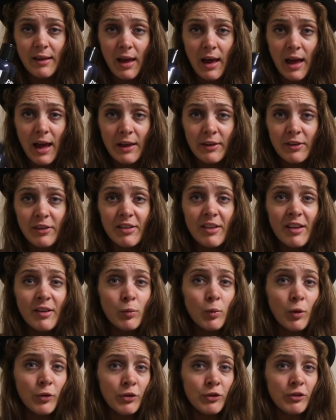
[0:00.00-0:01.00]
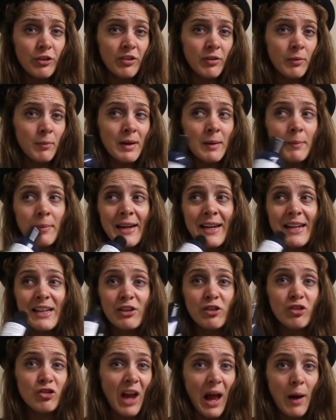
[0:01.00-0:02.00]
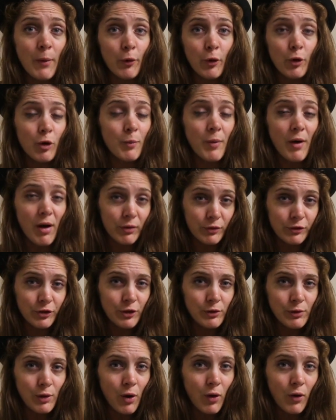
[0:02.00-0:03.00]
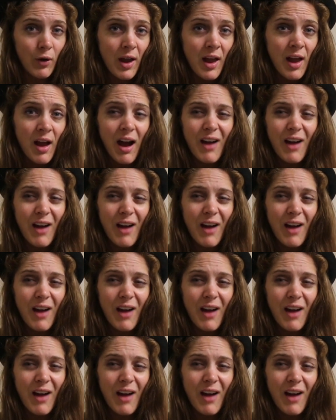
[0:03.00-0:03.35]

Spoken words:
And this wasn't just me being in the shower or the bath too long.